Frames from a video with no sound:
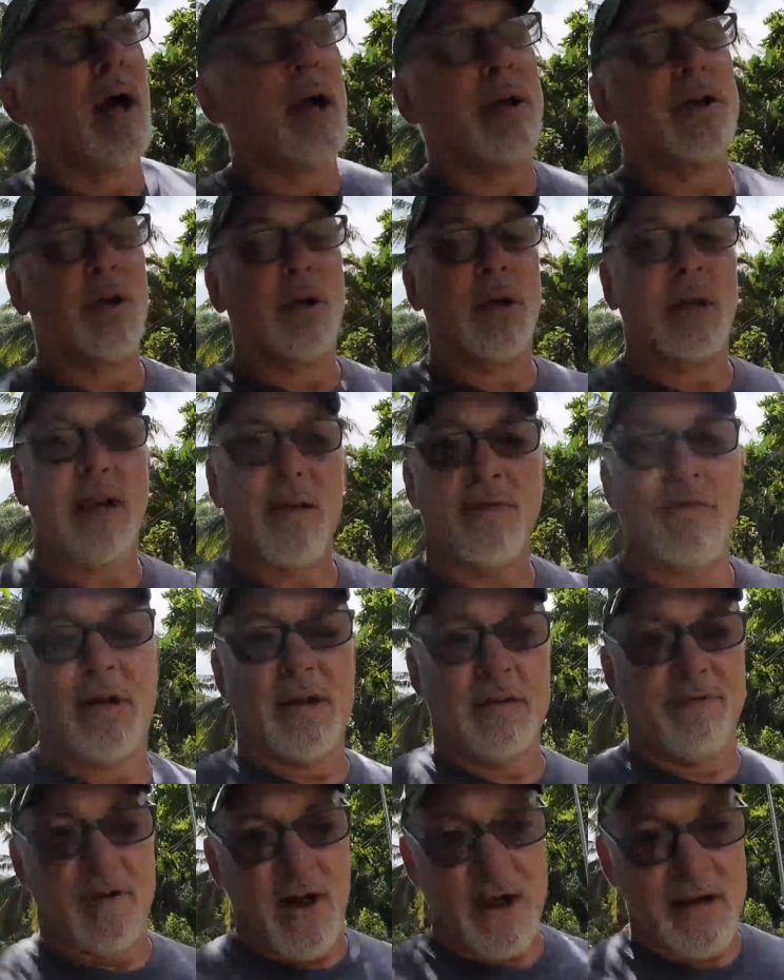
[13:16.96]
you can
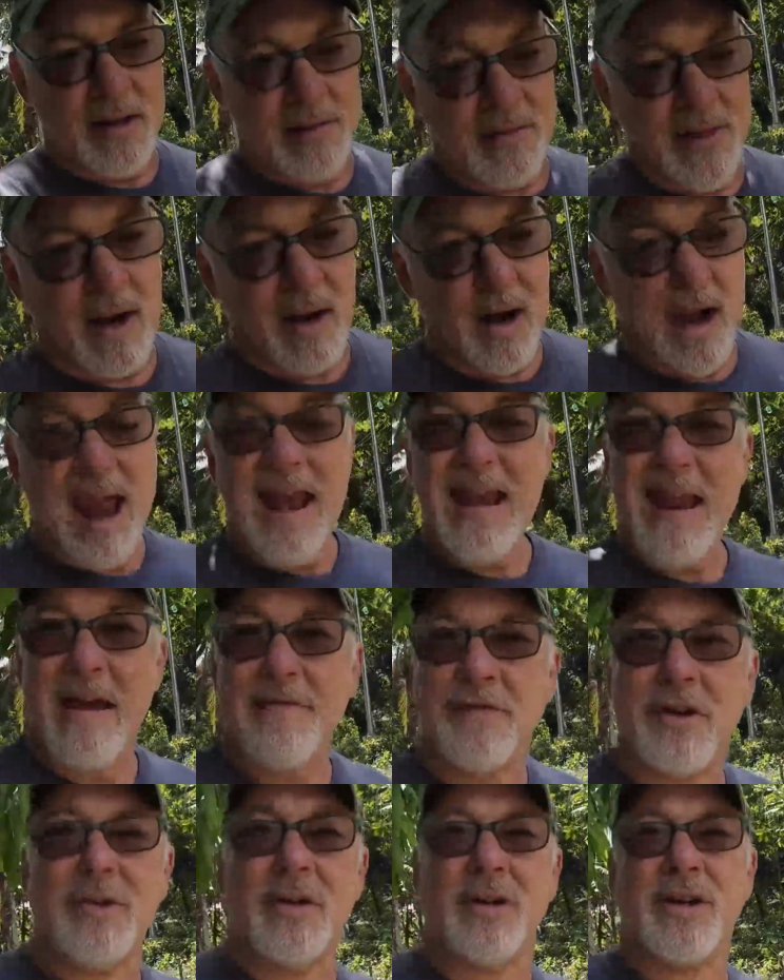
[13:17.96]
definitely find it there. And
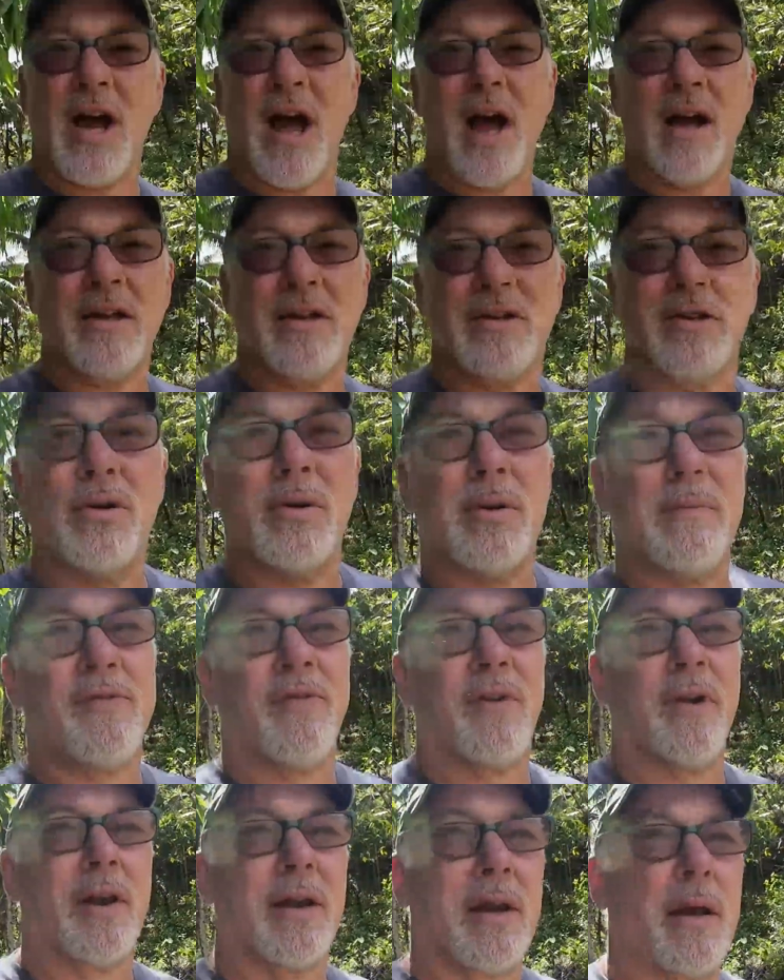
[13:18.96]
after you're talking to them
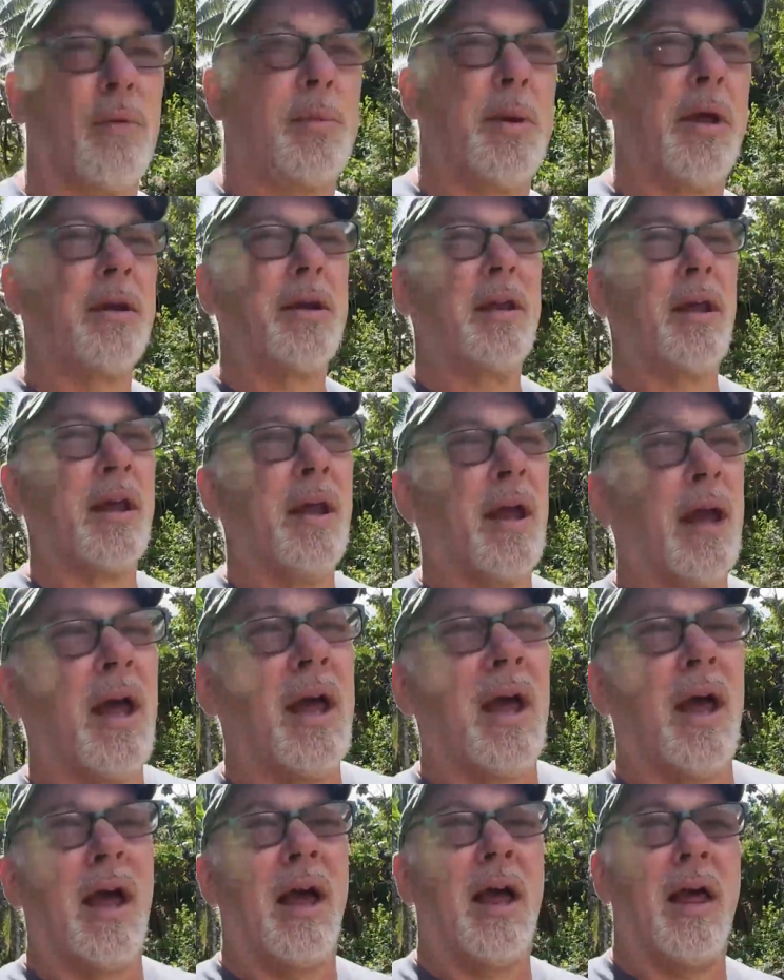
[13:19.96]
for a little bit,
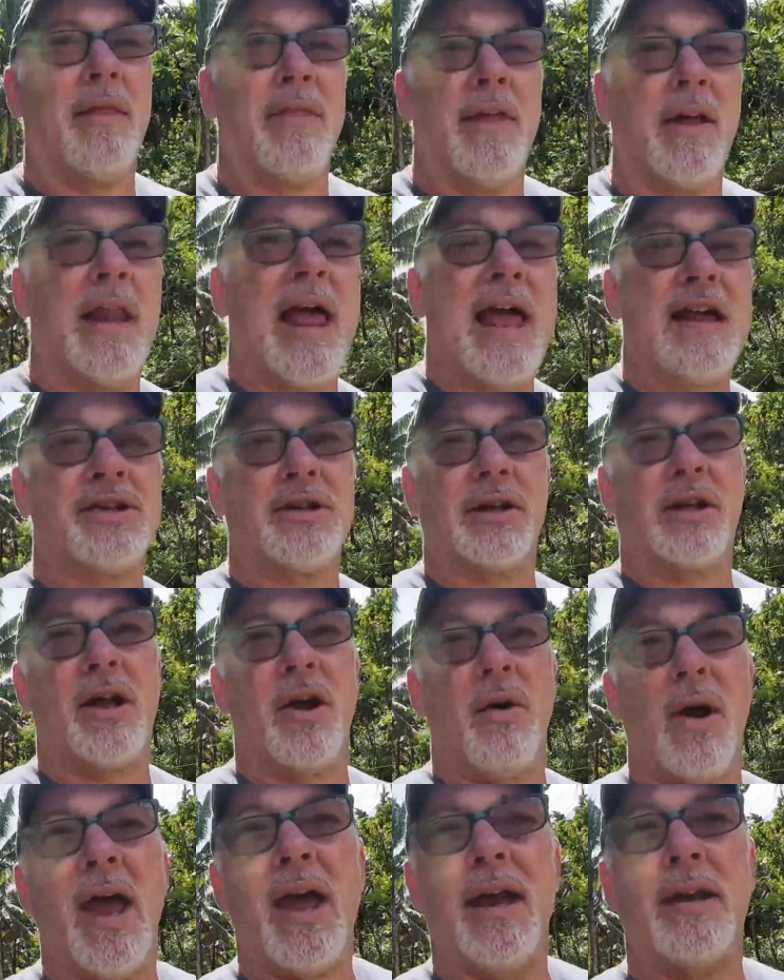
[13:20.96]
they'll actually
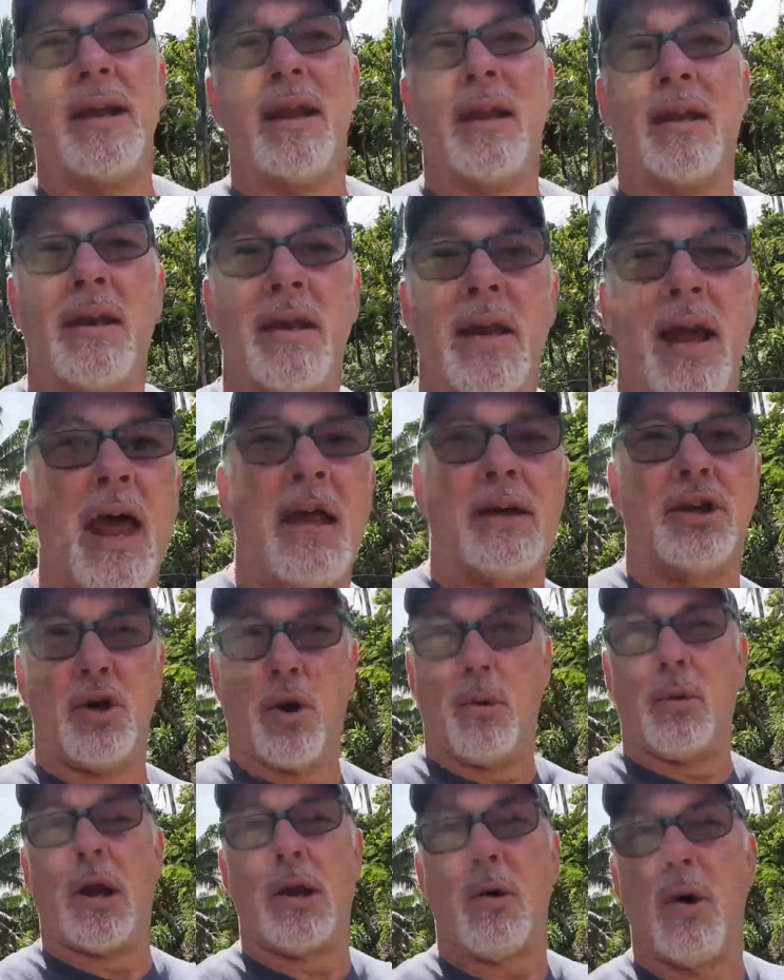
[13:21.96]
go ahead and, at
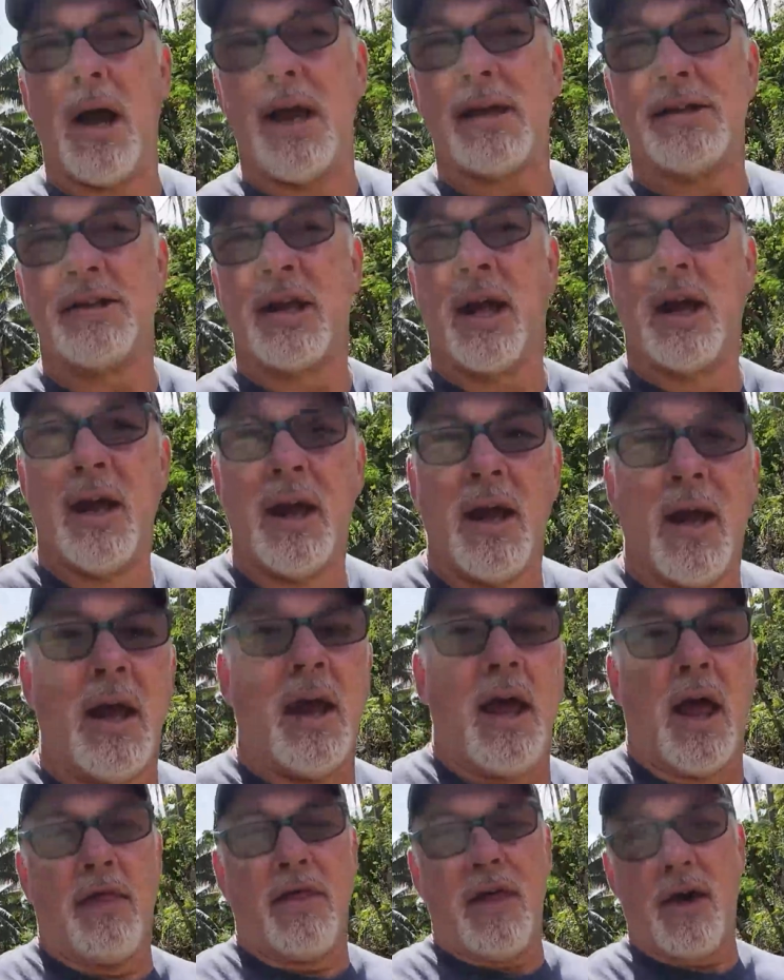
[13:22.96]
your request,
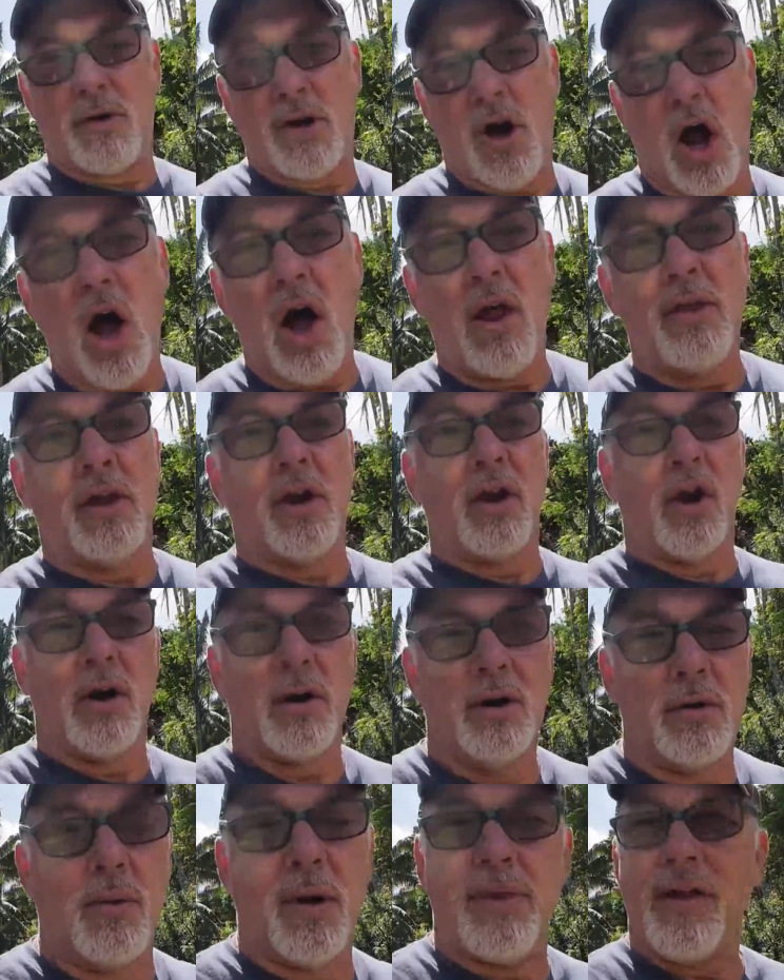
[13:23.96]
they'll call the
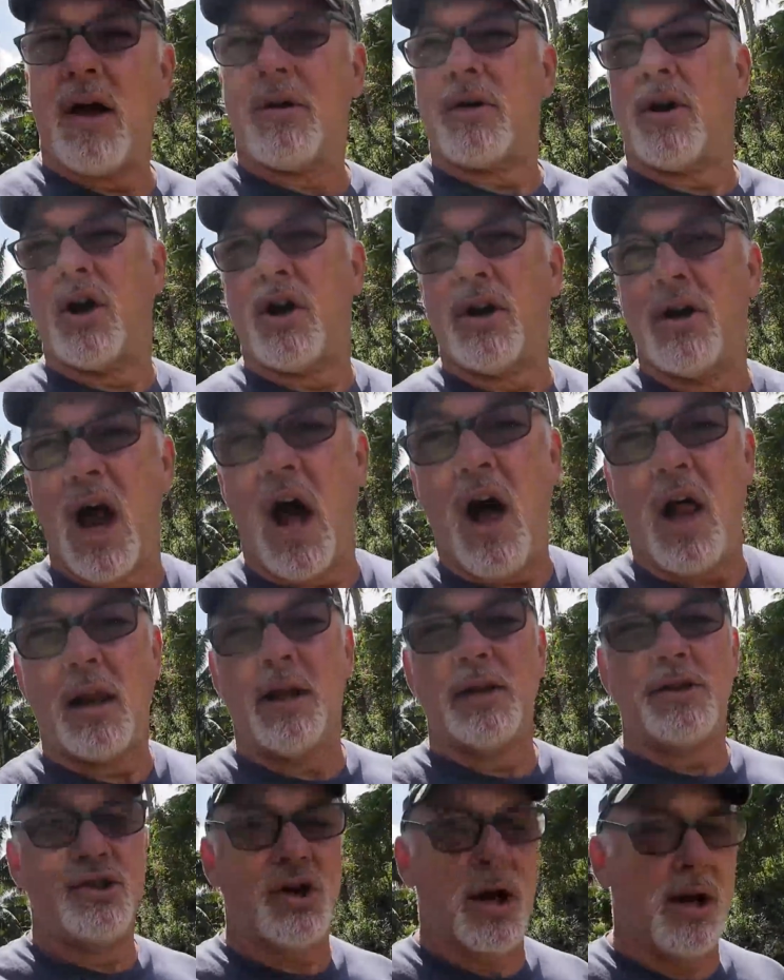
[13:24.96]
girl without her
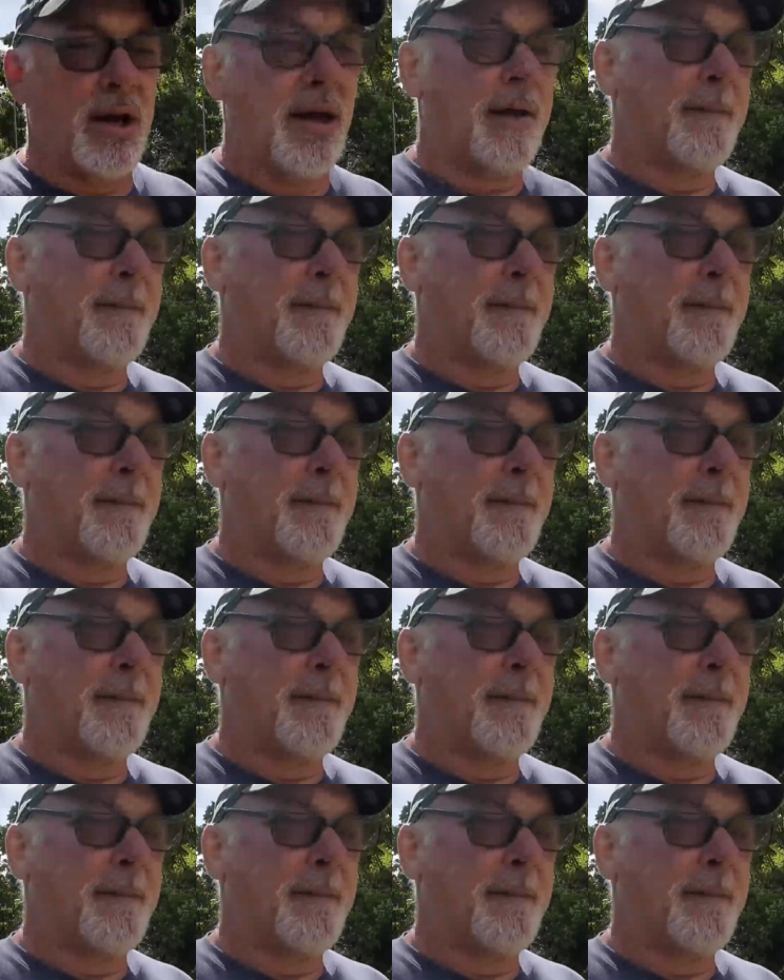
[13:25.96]
knowledge,